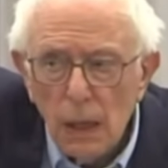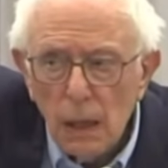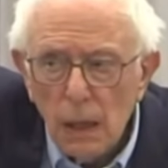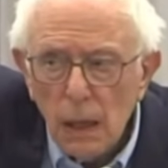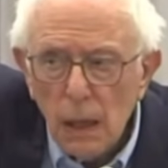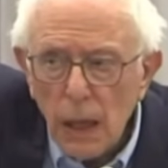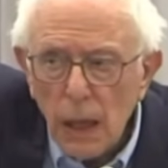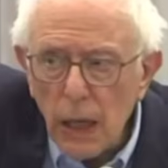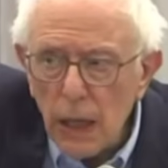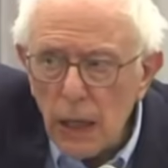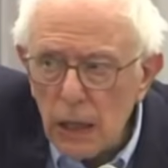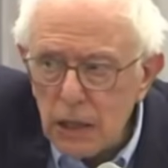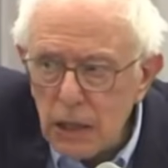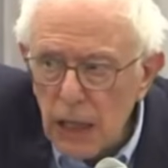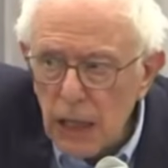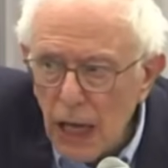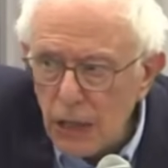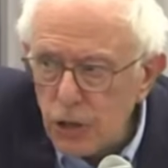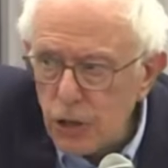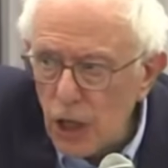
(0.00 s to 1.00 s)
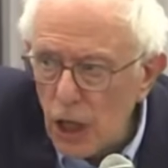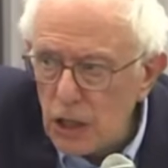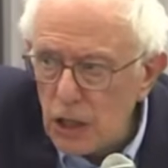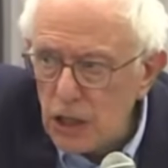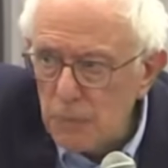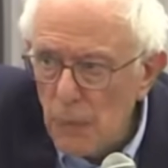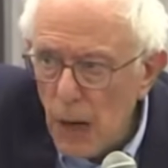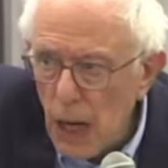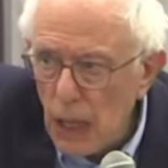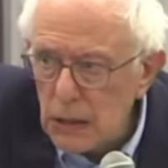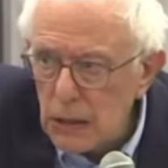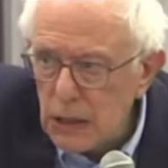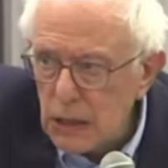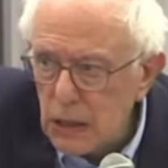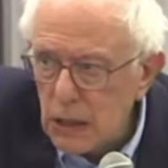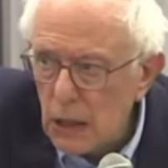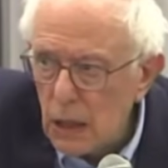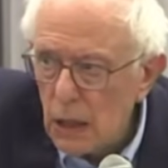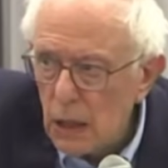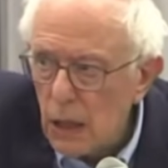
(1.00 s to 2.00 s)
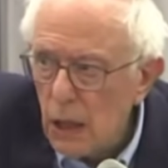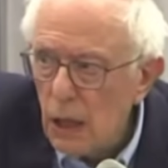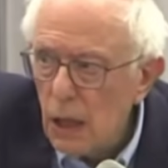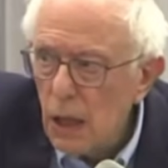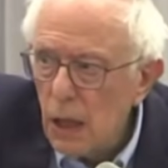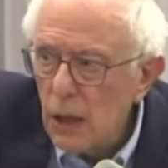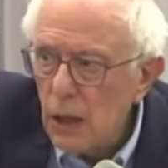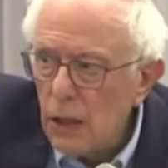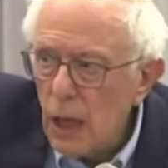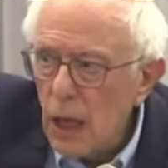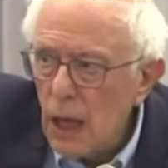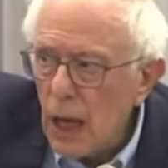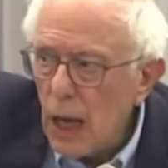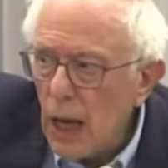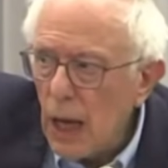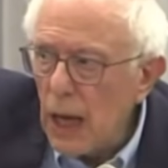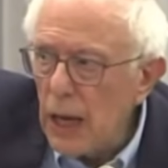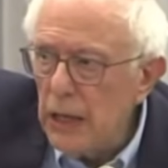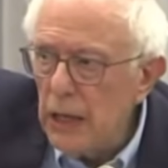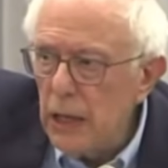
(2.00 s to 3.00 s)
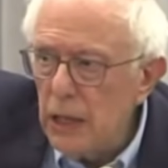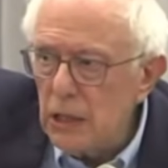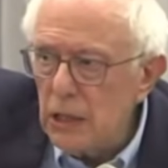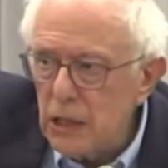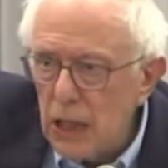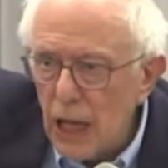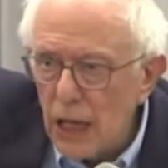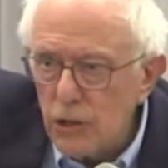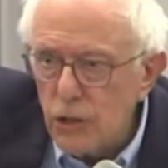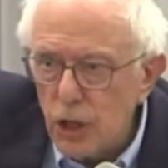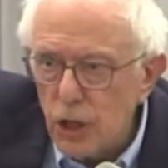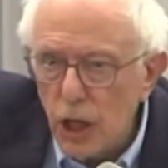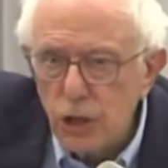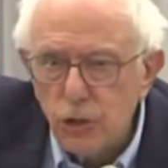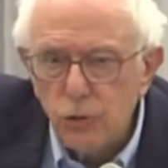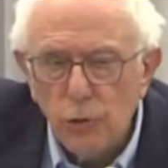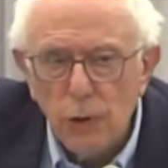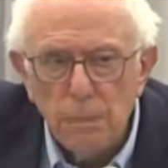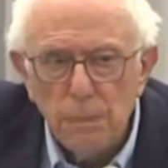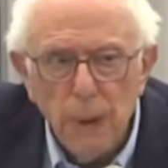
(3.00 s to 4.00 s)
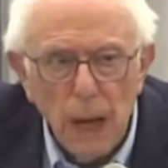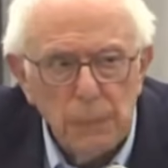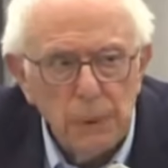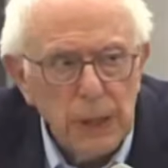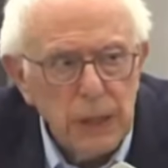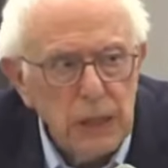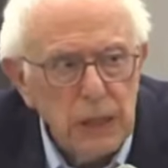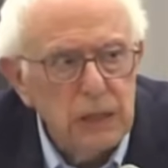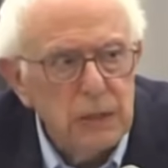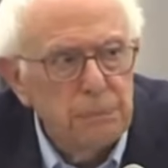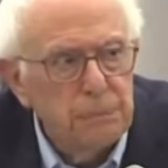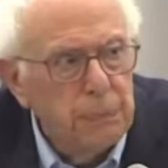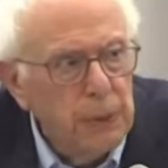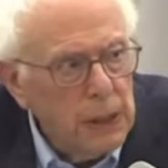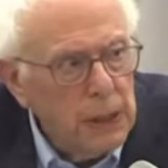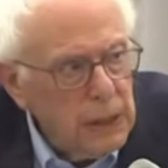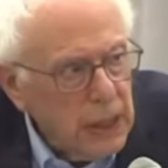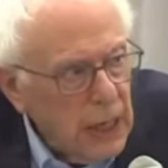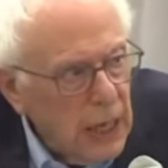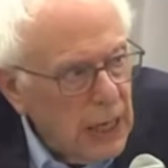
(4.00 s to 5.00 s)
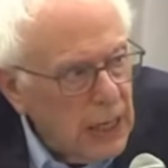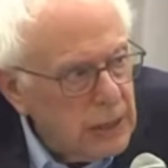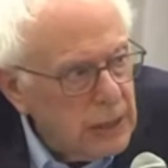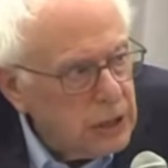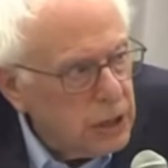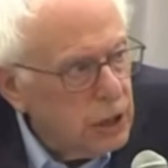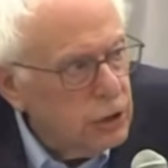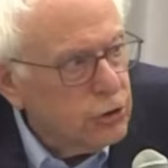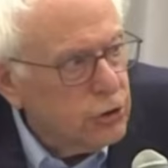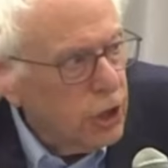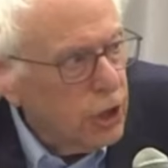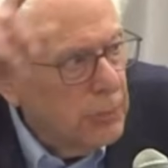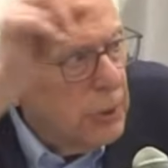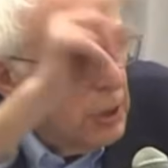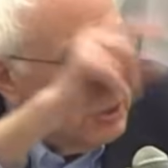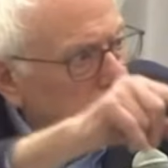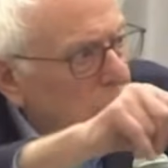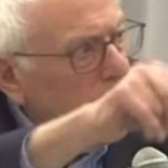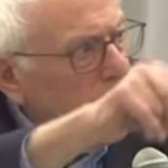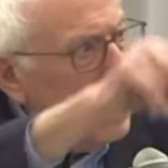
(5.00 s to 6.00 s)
It is not just Musk, and it is not just Republicans. Billionaires contribute